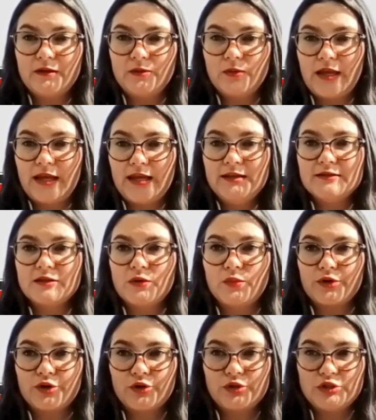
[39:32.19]
Okay, so
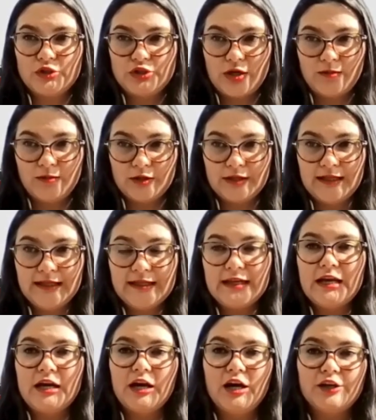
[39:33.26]
we're going to double click
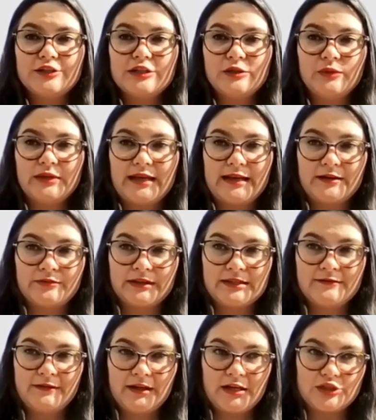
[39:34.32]
until we get a
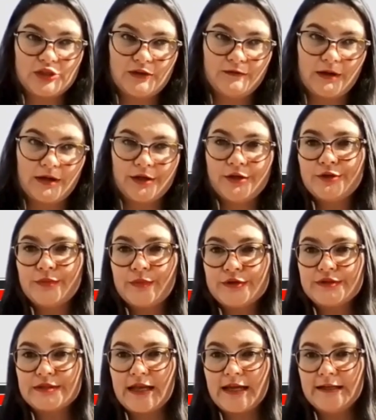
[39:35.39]
rectification of
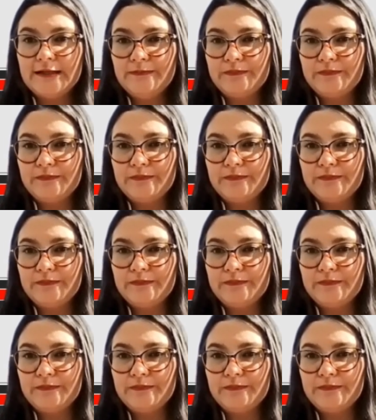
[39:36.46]
100%.